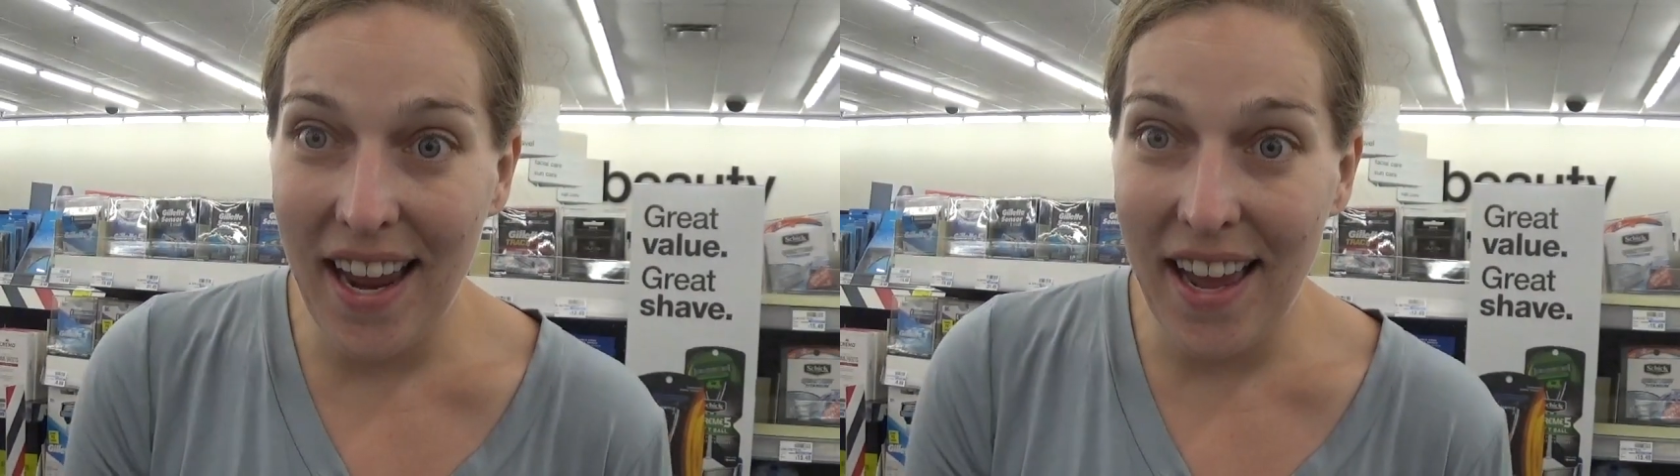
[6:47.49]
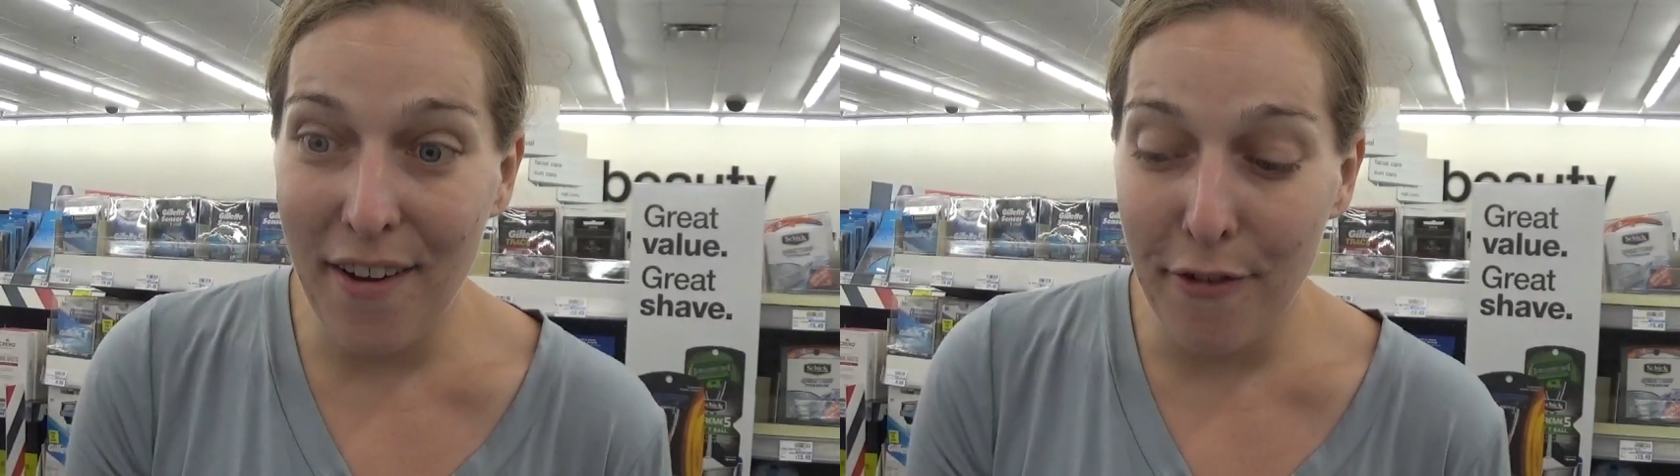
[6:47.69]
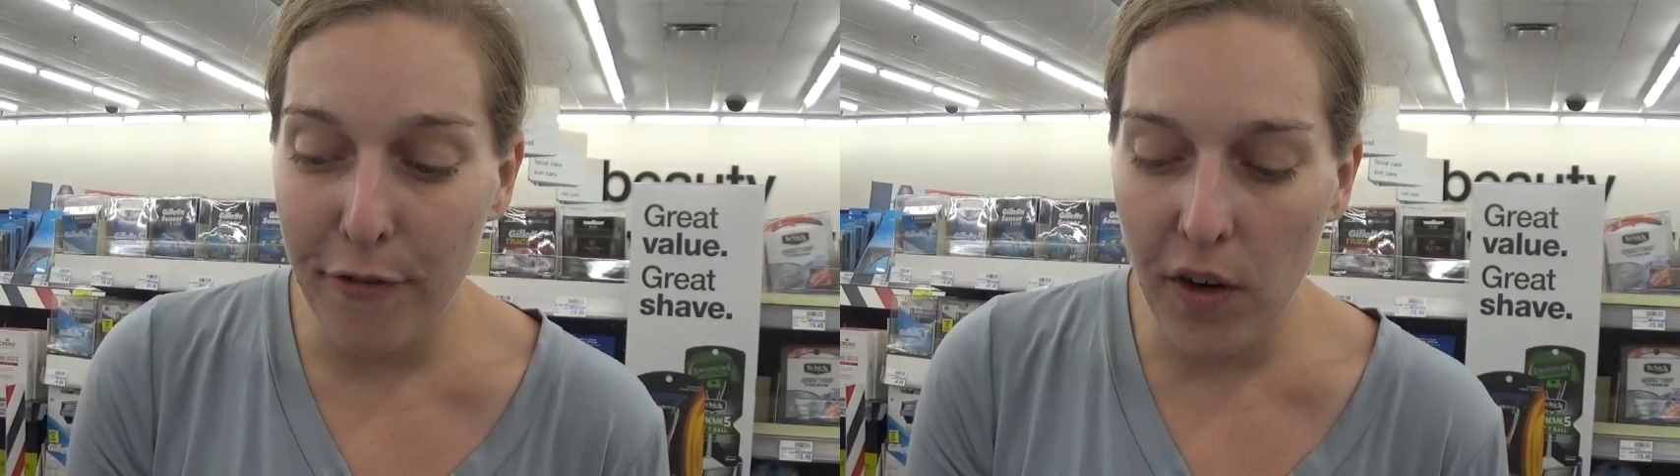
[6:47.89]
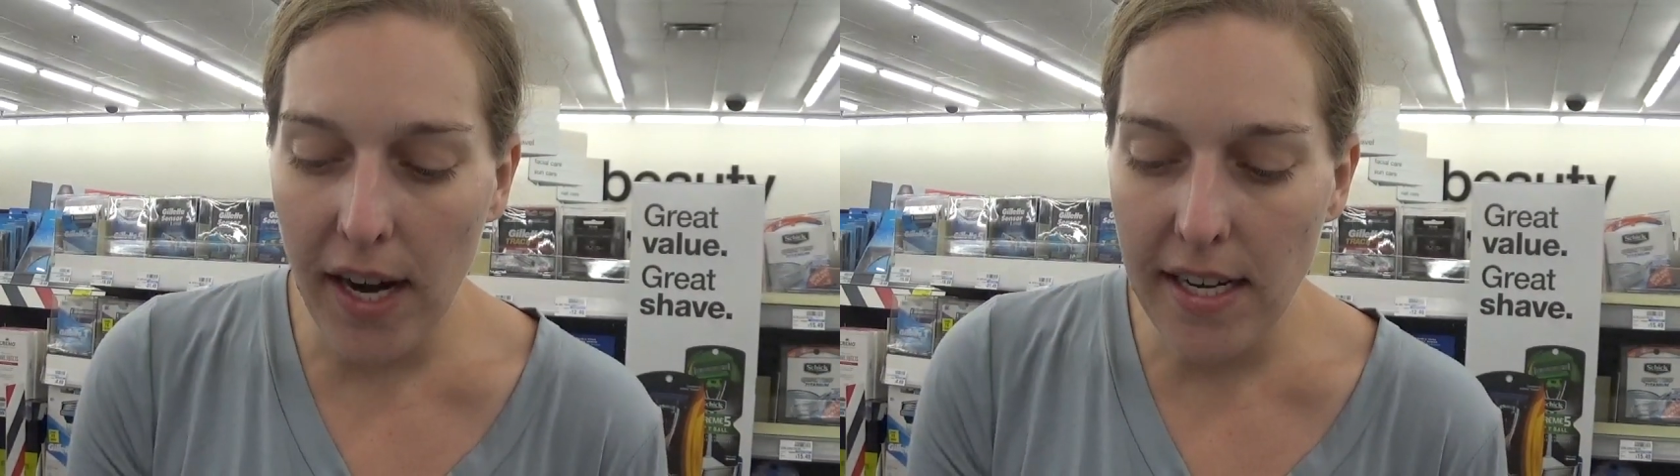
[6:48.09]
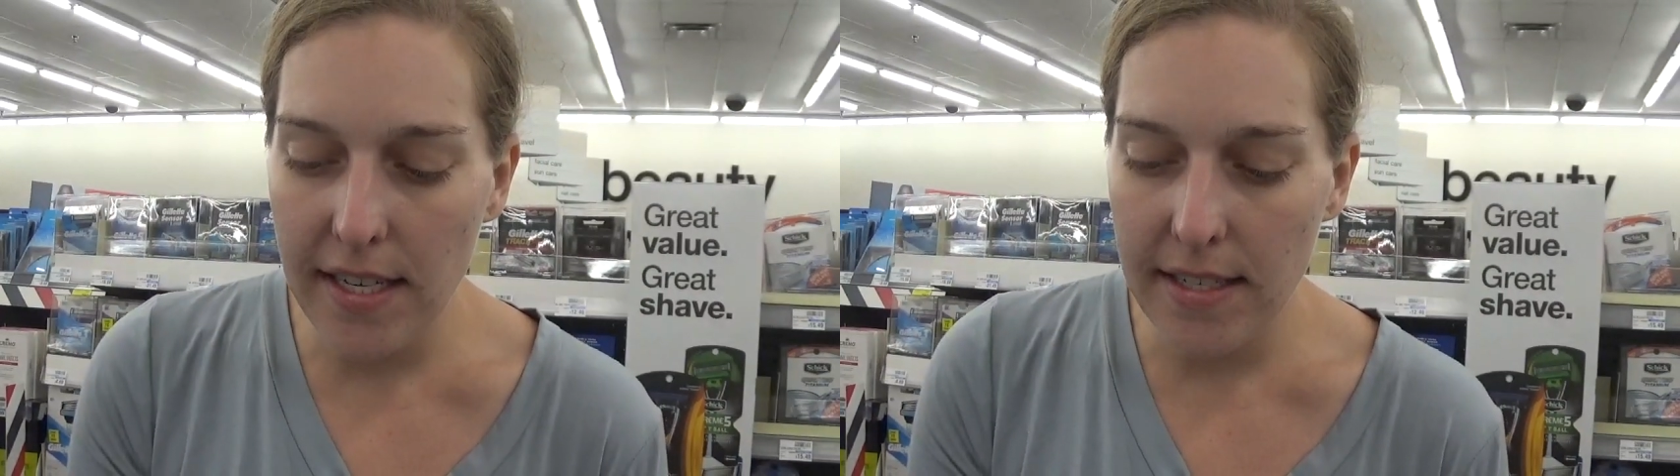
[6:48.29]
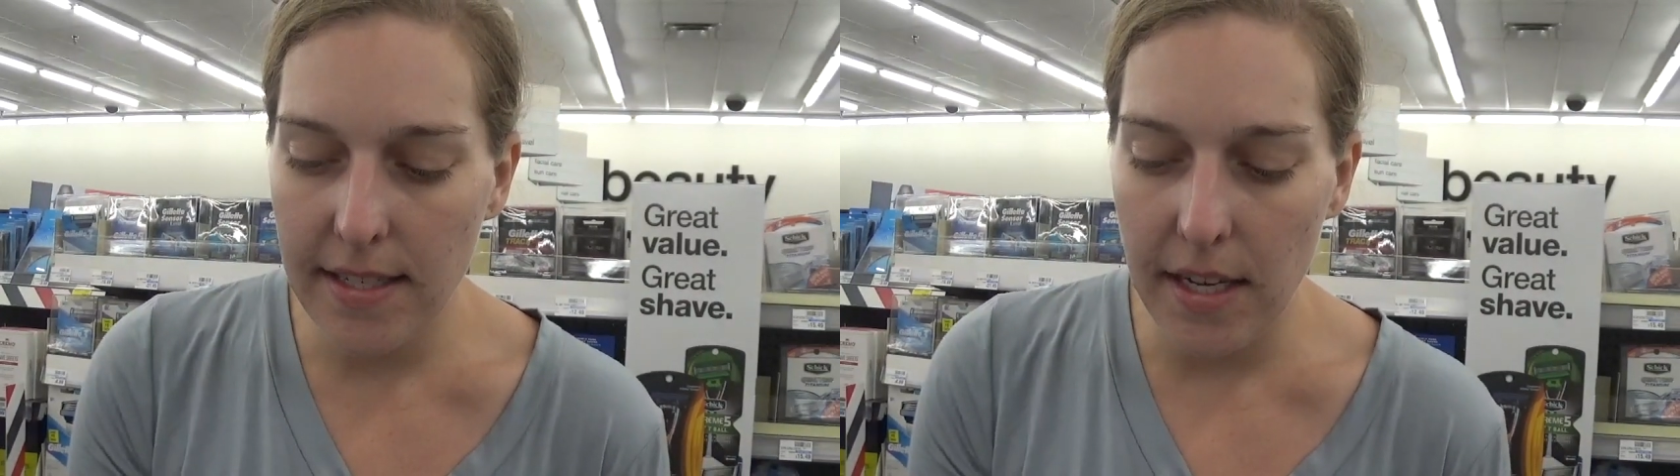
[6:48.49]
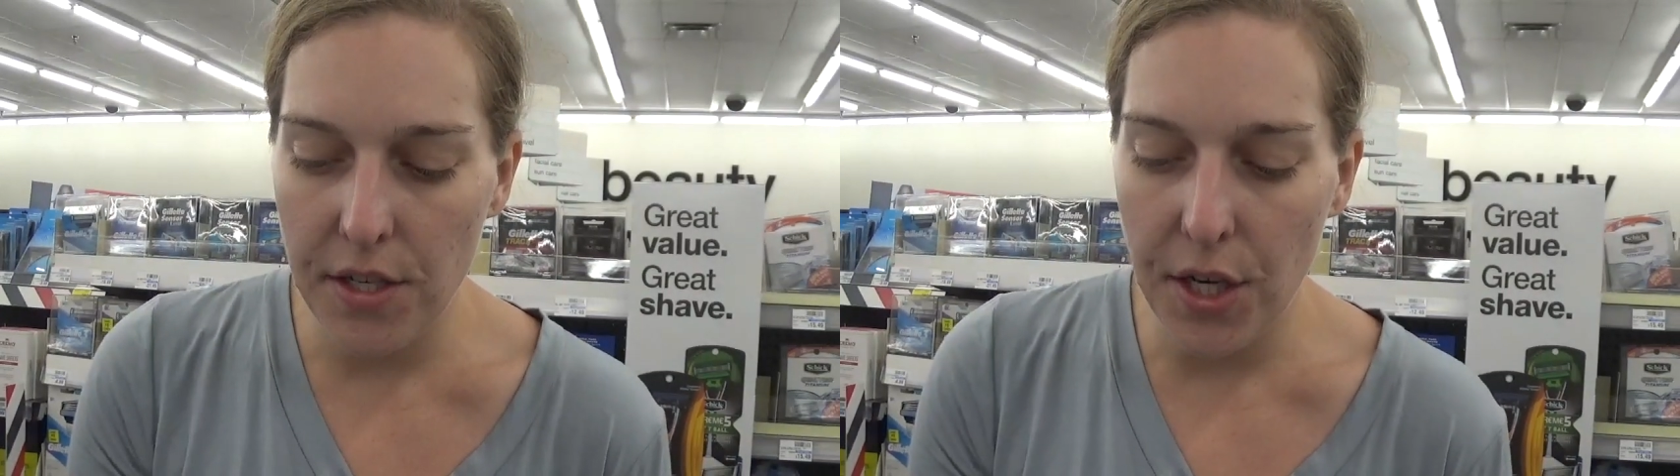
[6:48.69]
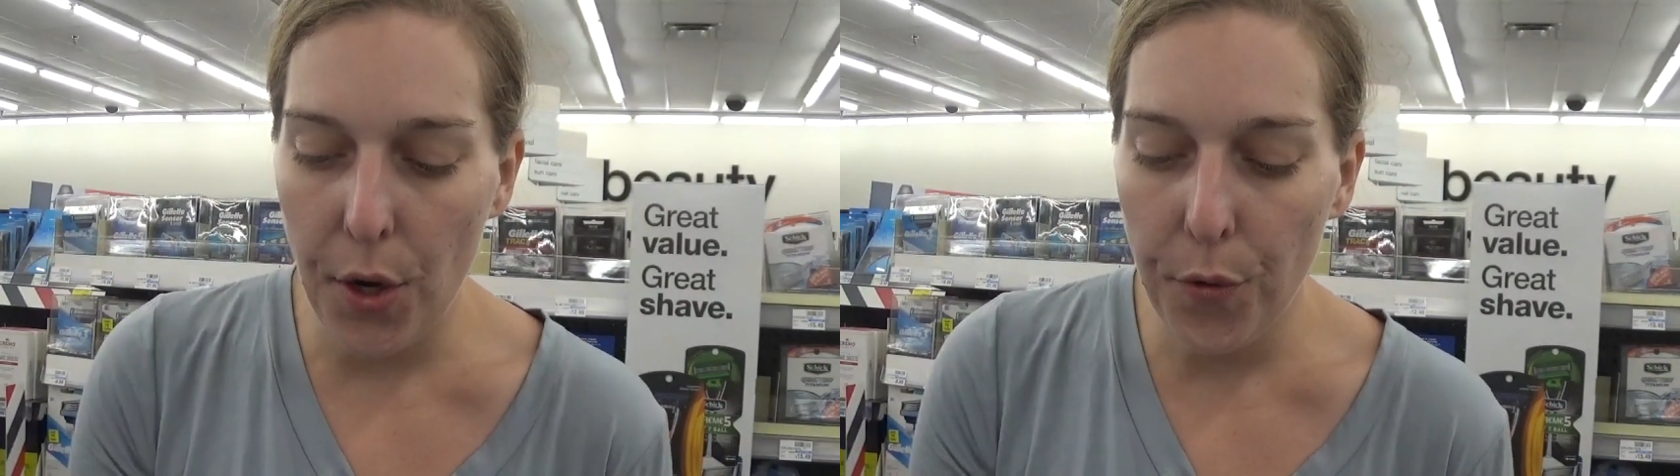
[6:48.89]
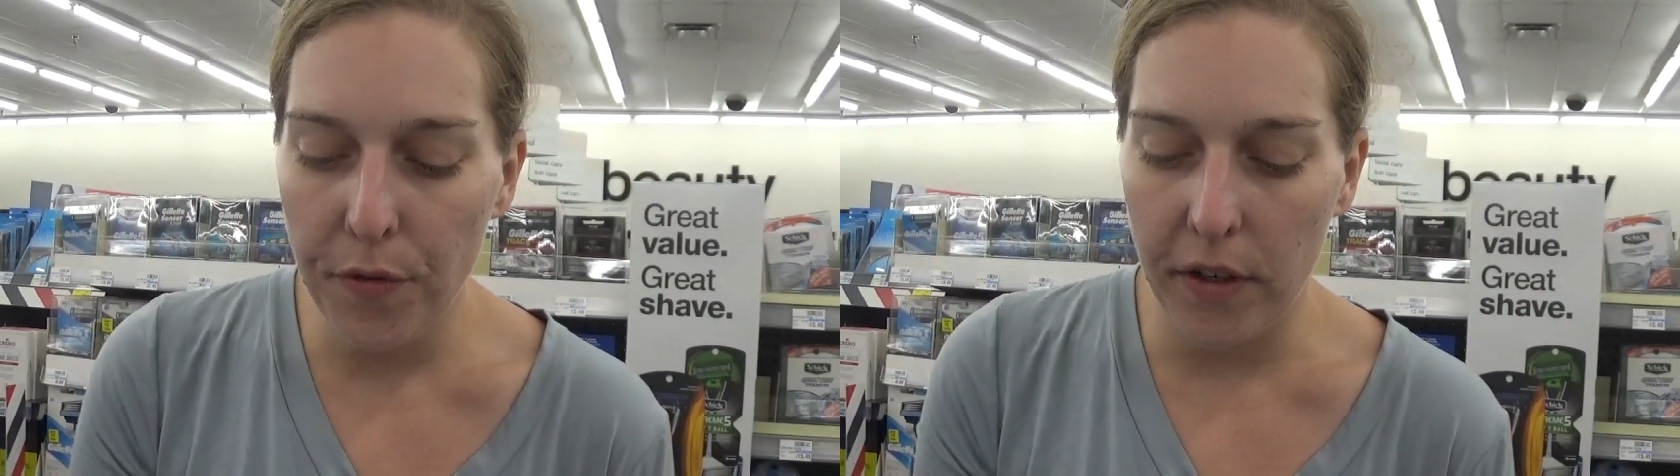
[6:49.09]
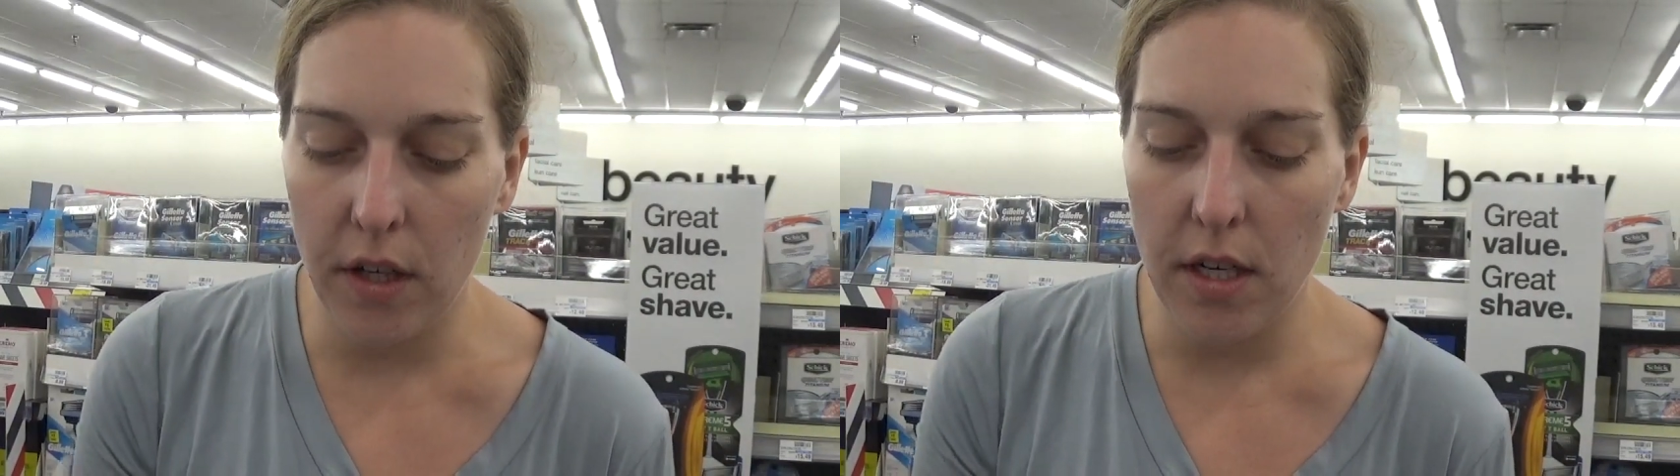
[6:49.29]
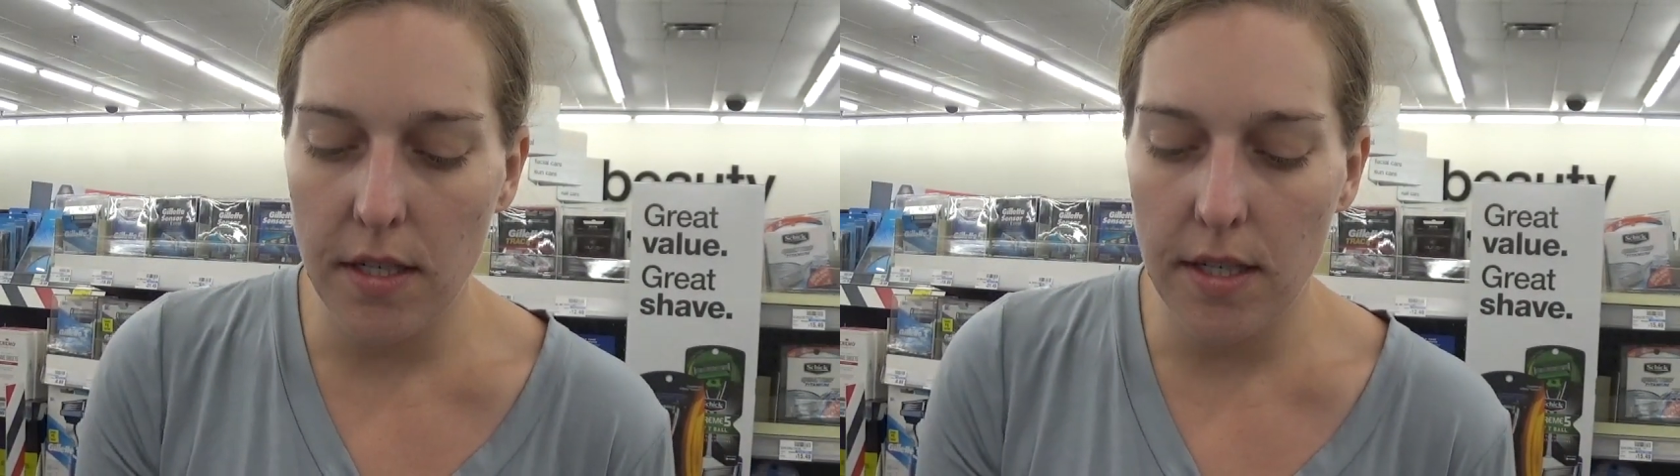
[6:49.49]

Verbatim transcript: a friend sent over.